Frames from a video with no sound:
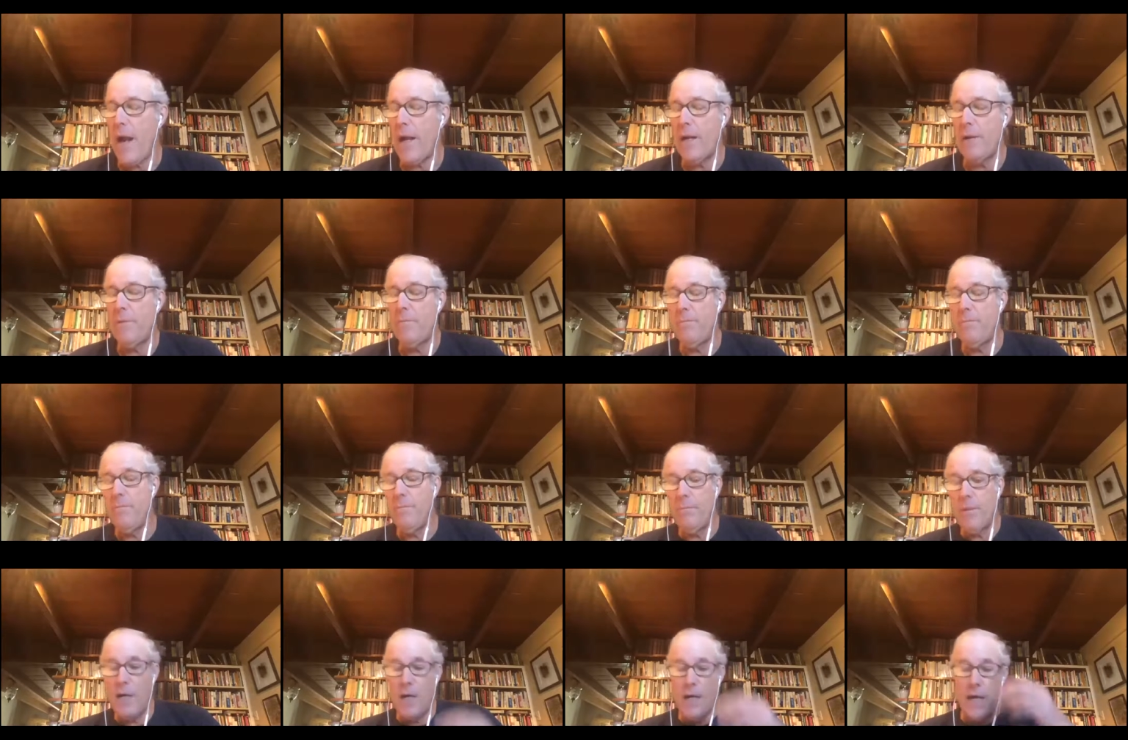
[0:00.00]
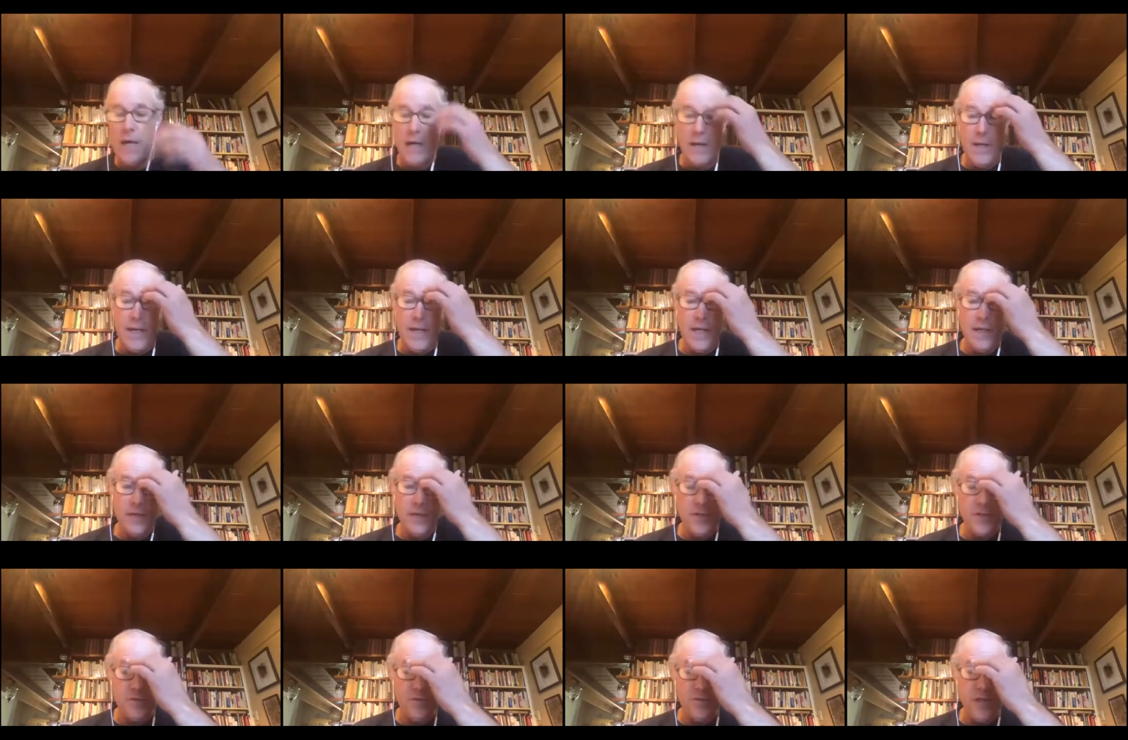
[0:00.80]
the commodity uh,
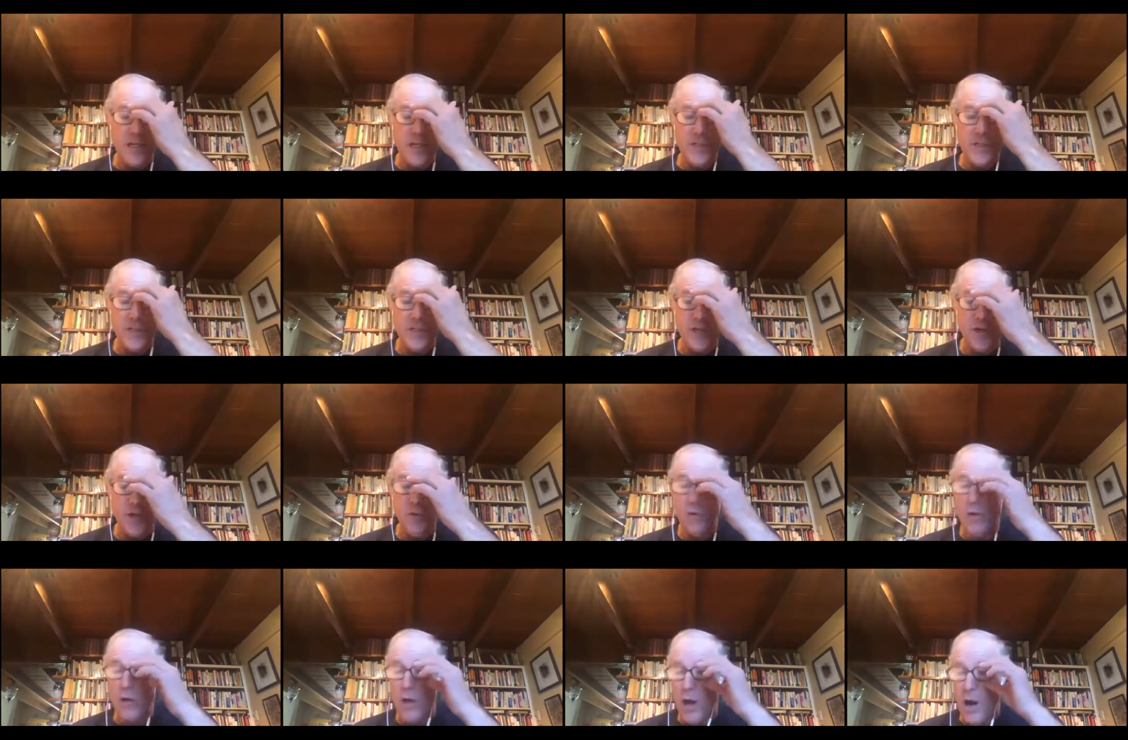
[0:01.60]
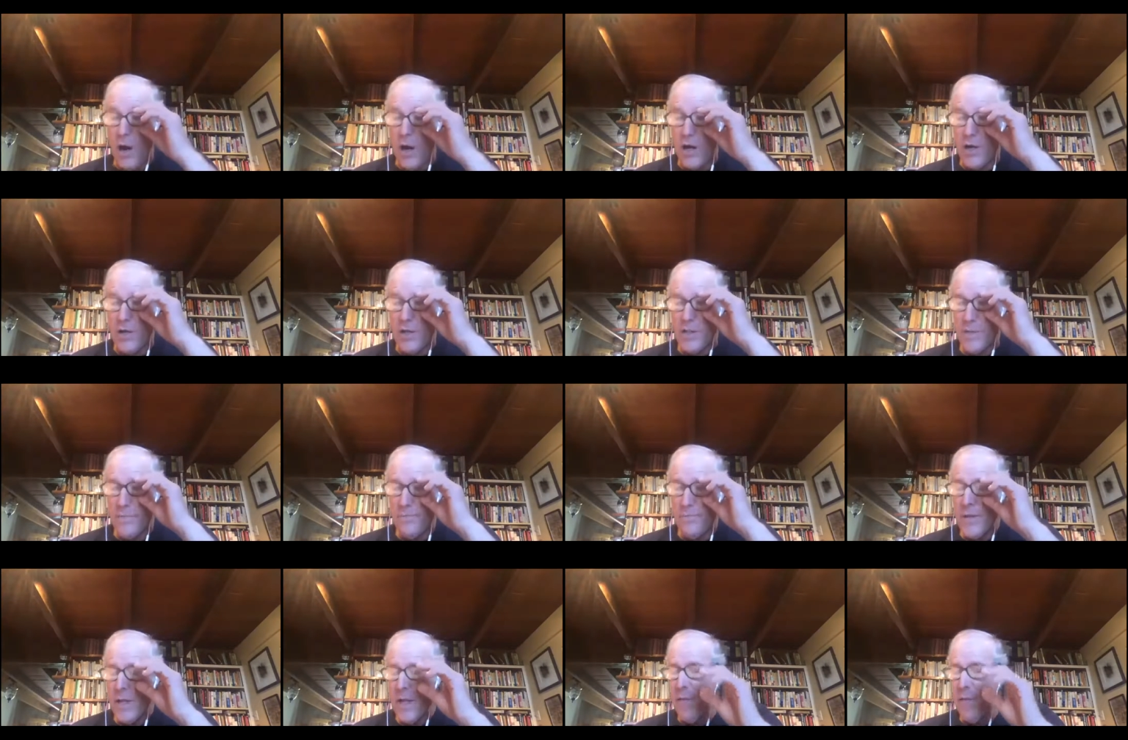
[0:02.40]
industry is so large